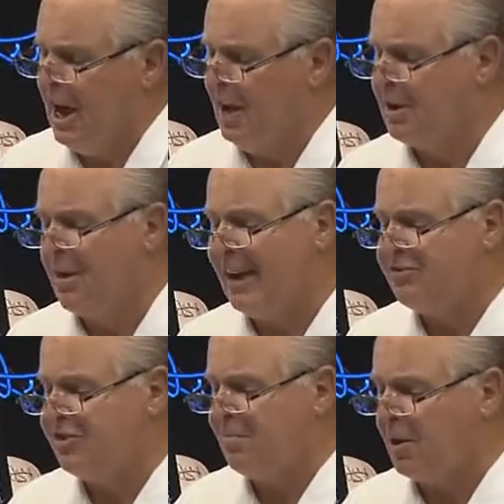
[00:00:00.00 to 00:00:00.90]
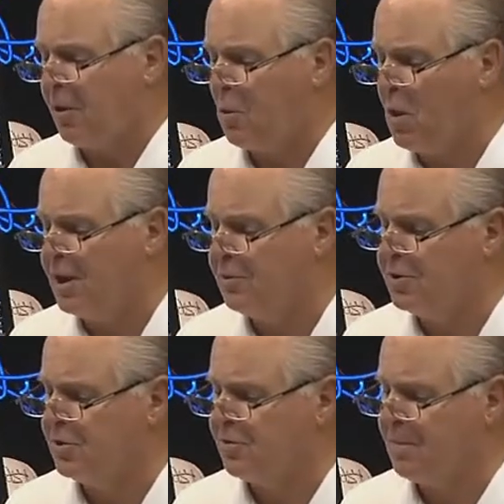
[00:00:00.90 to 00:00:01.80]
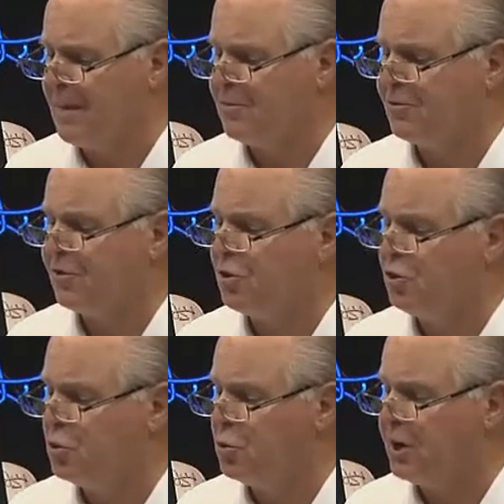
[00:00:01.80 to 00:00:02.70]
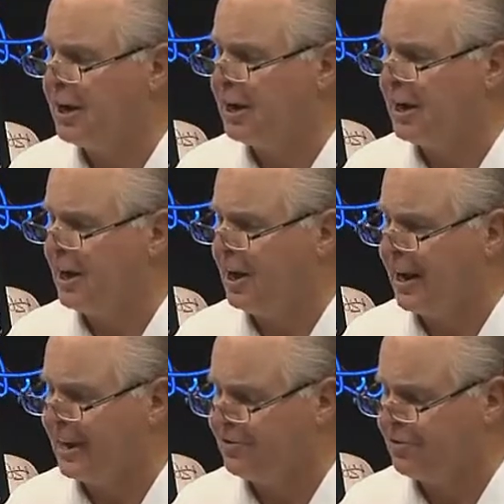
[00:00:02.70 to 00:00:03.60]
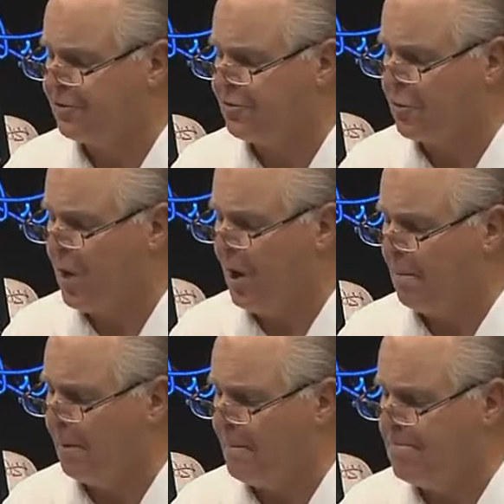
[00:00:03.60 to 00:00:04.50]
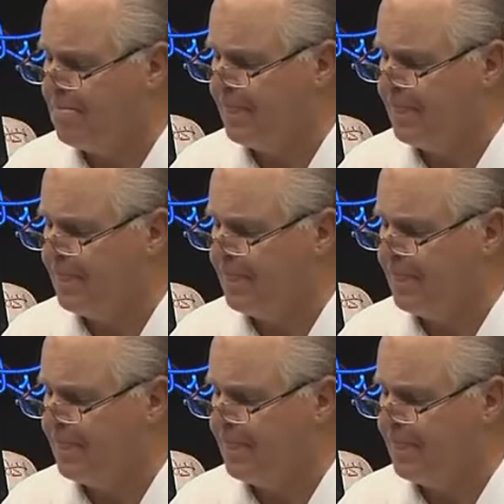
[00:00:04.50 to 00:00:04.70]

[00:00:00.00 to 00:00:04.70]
McClatchy's part of the 100 newspapers colluding against Trump.